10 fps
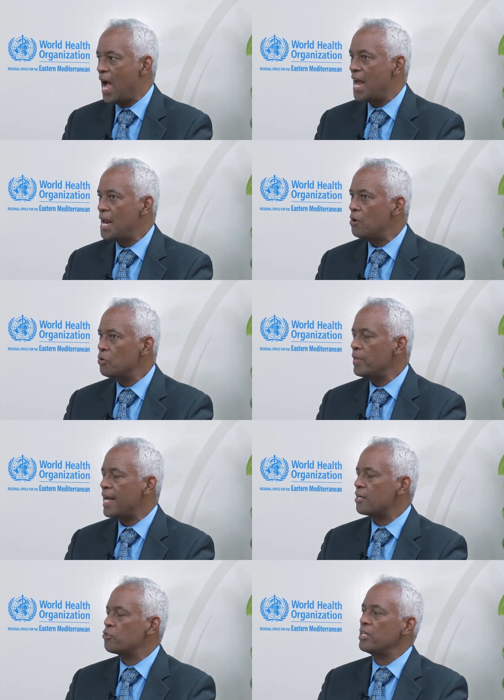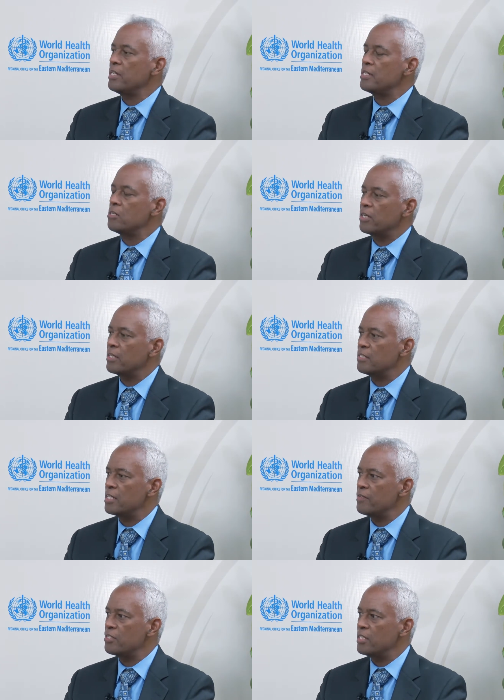And how do we actually, in looking at
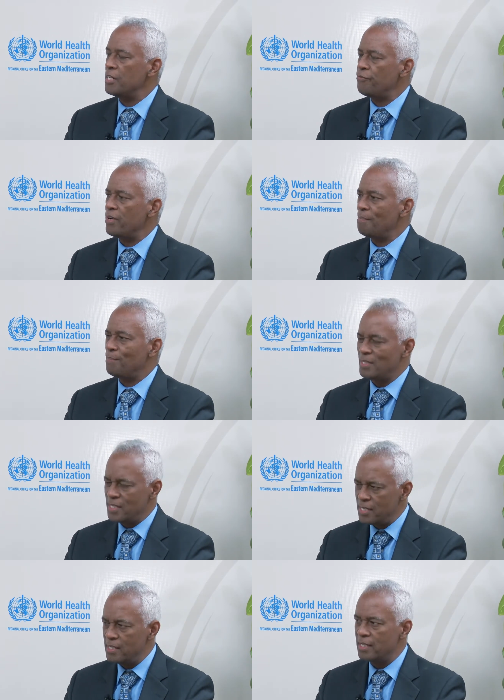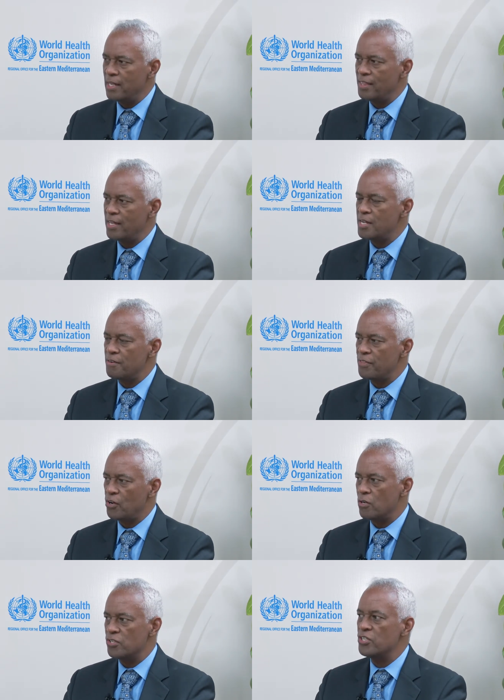service delivery, particularly think of the
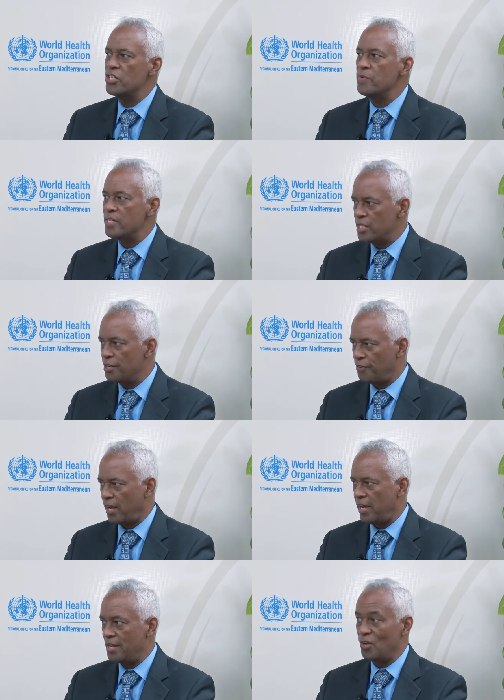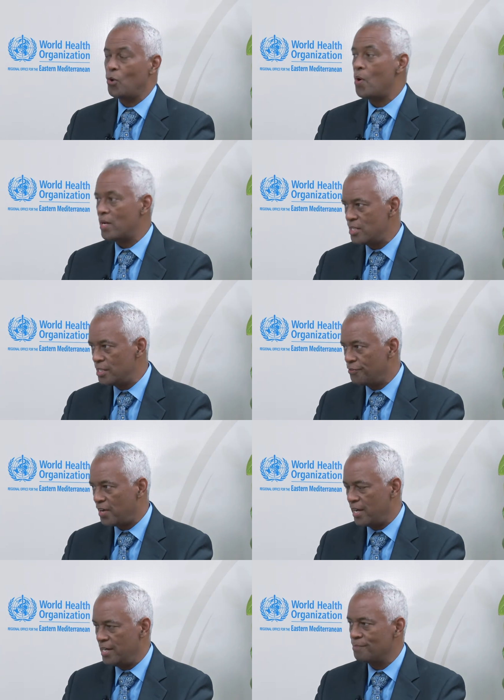continuity of care and the quality of
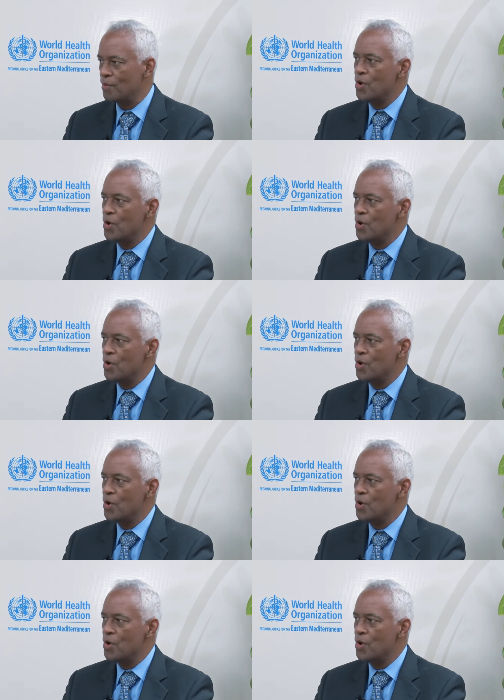care